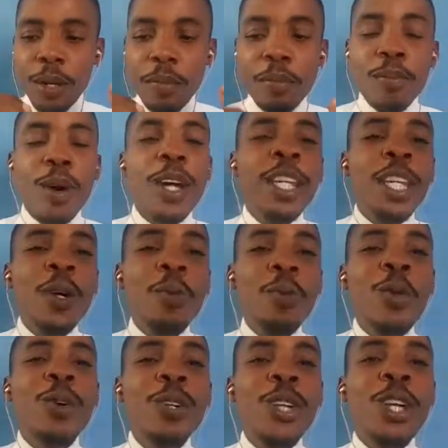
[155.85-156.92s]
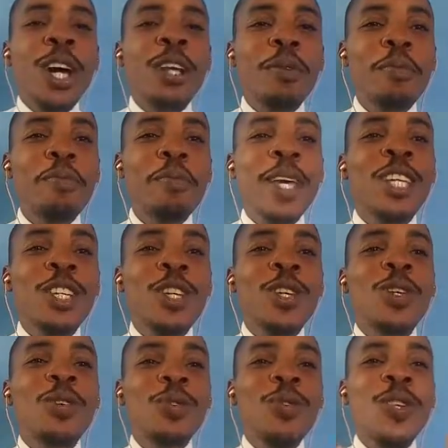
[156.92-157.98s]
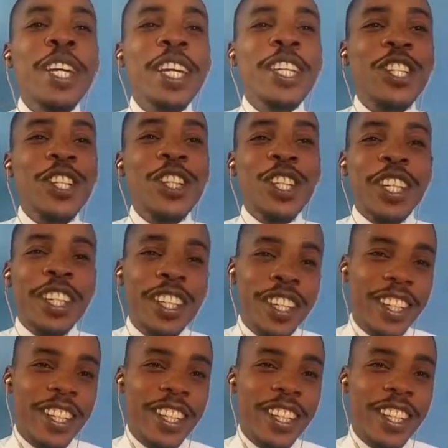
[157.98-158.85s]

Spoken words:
money will not make you rich.